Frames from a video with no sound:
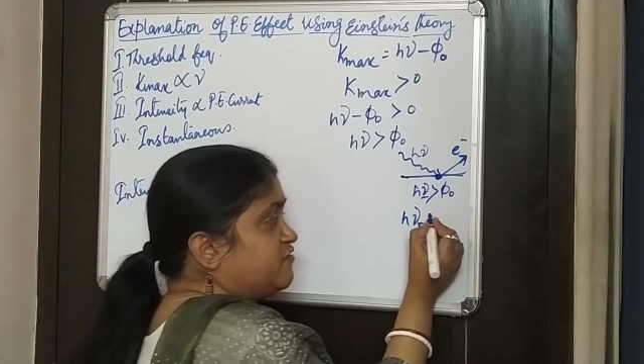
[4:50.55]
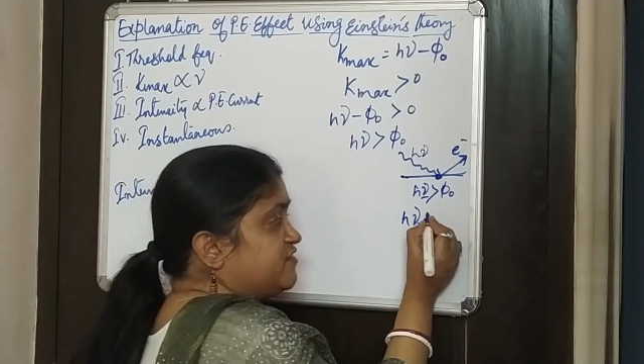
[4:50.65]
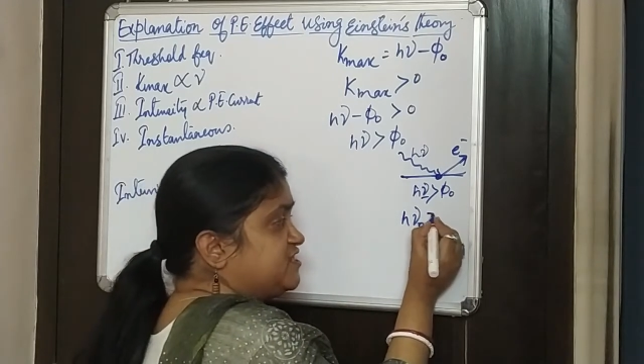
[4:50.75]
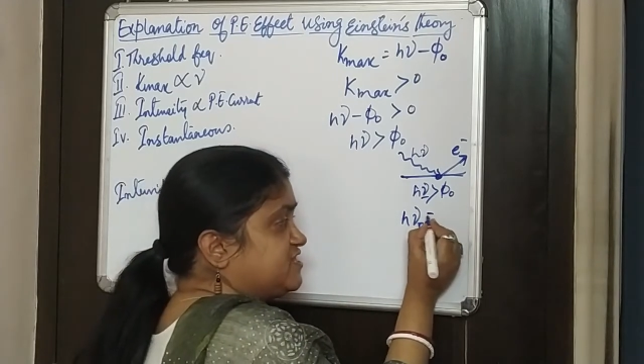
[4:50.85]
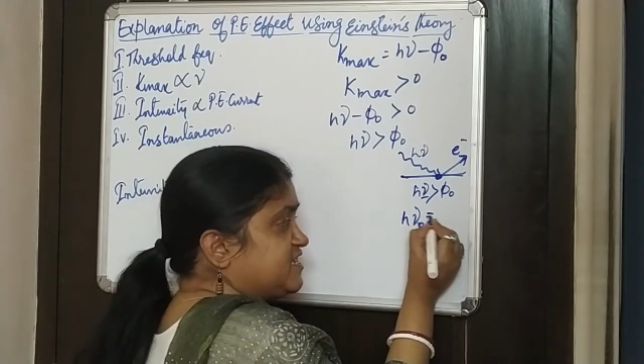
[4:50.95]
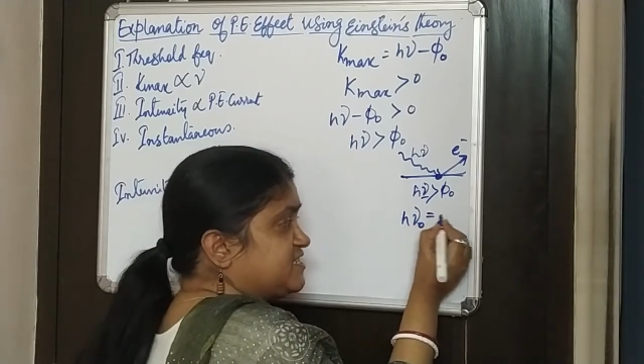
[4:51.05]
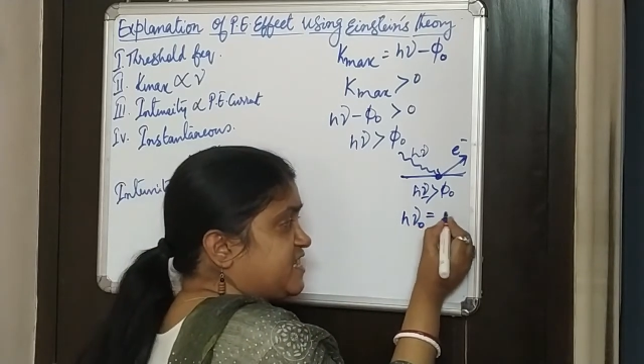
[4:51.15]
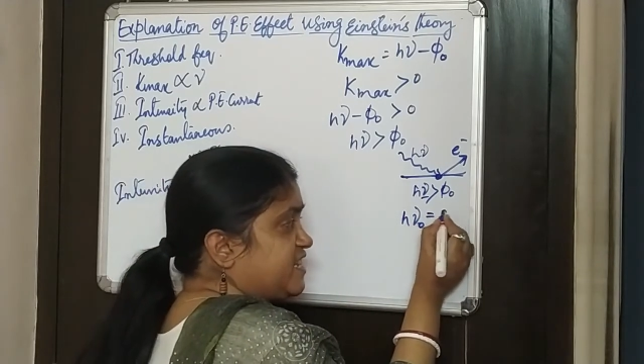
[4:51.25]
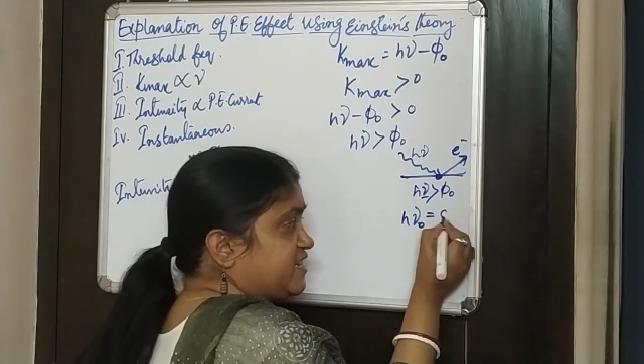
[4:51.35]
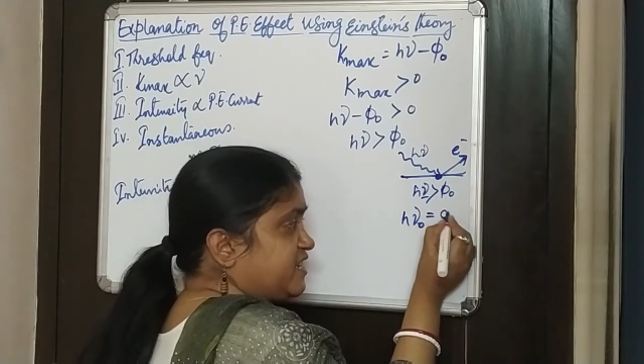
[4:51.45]
which is
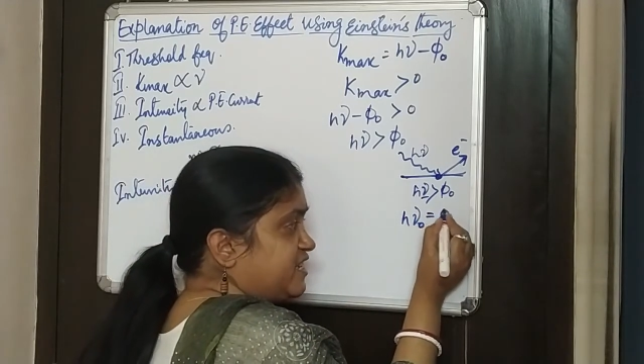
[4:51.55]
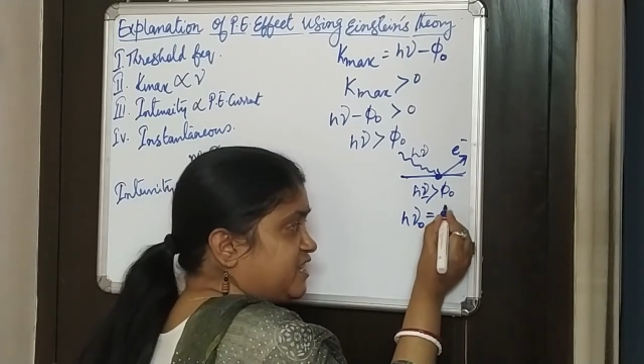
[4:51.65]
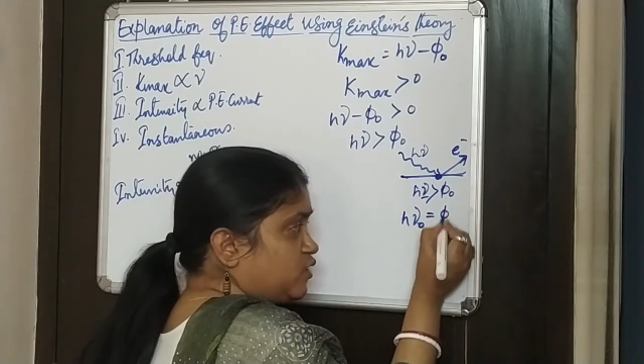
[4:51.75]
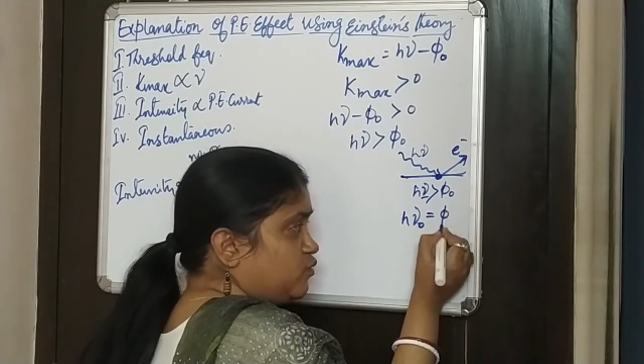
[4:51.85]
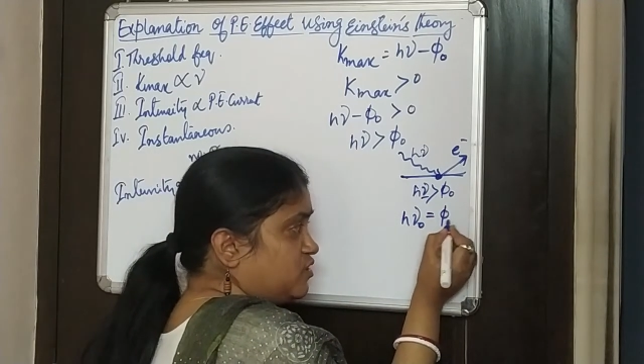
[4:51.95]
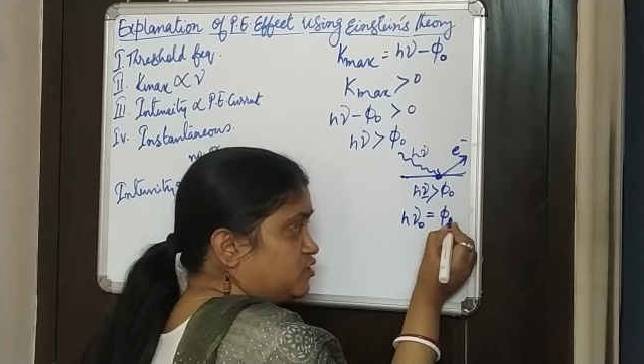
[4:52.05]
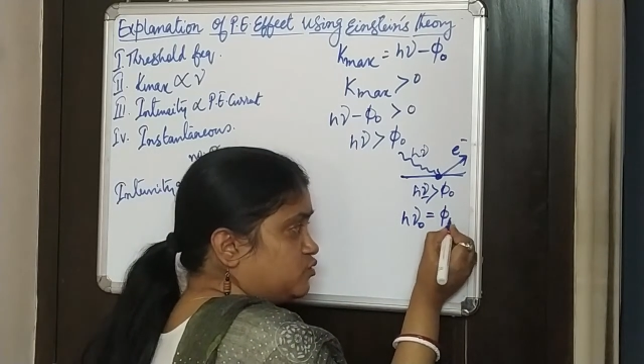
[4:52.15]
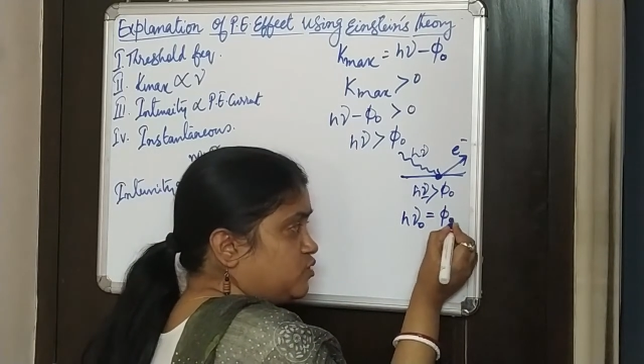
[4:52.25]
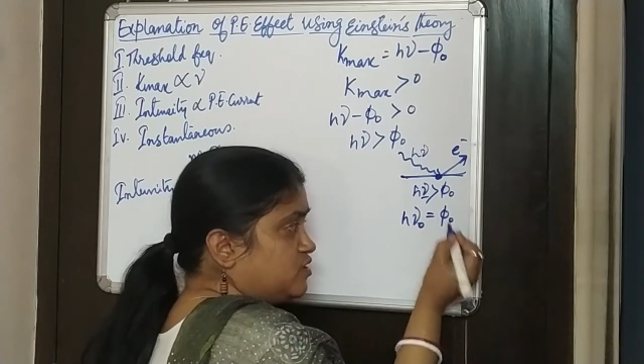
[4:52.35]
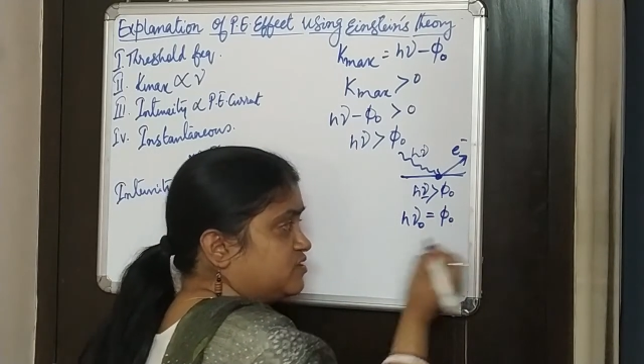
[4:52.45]
exactly equal
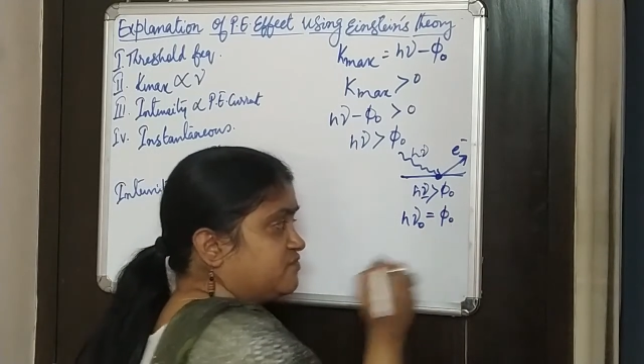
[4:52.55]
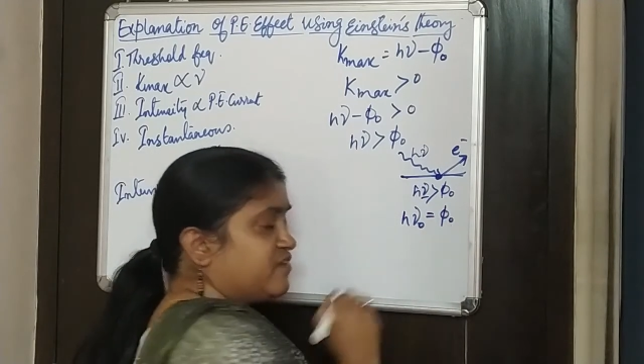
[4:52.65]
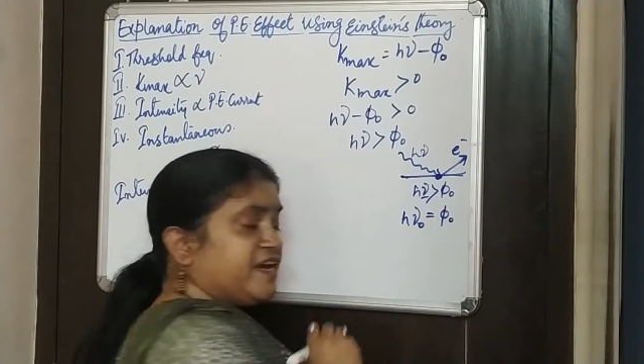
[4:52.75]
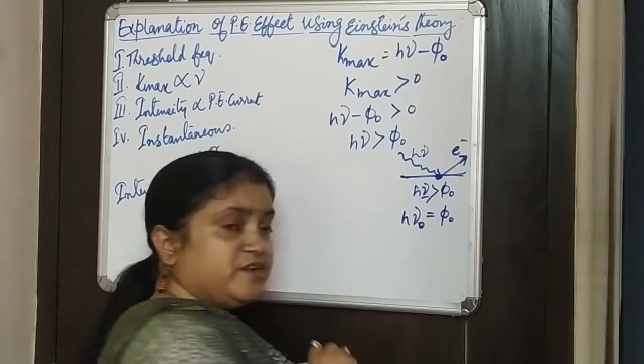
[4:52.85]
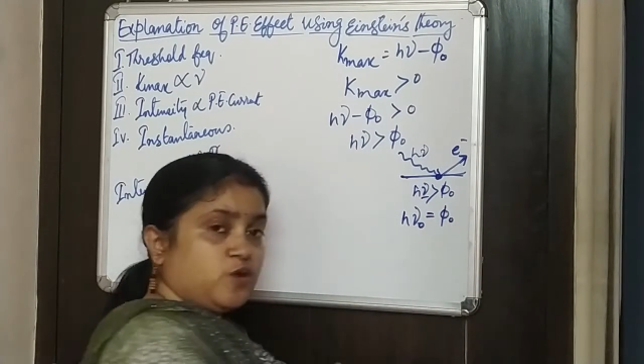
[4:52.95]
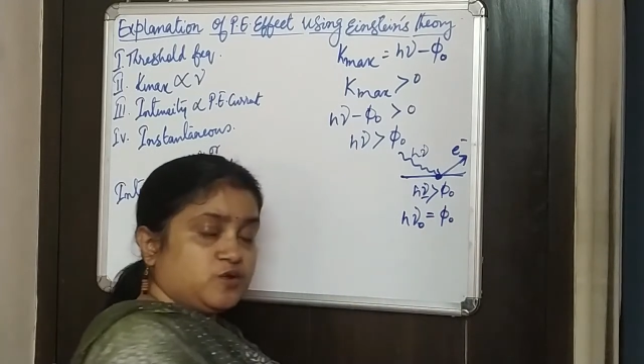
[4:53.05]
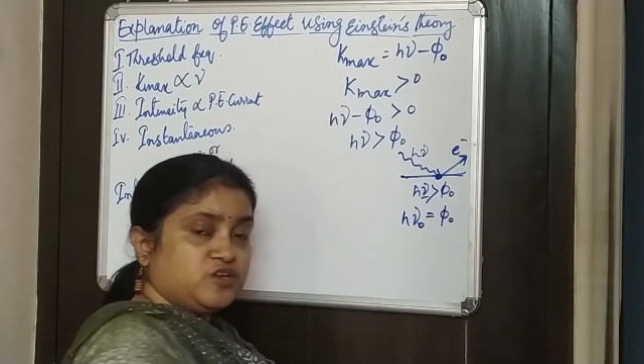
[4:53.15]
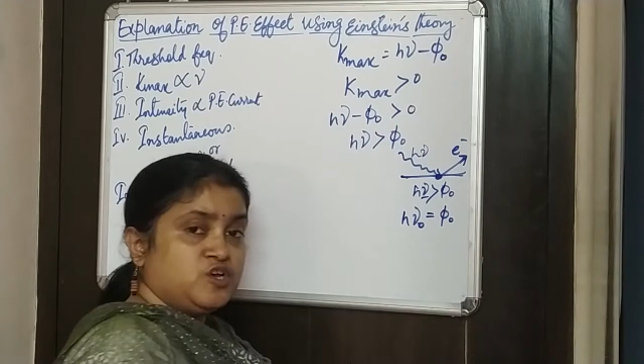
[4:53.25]
to the phi naught.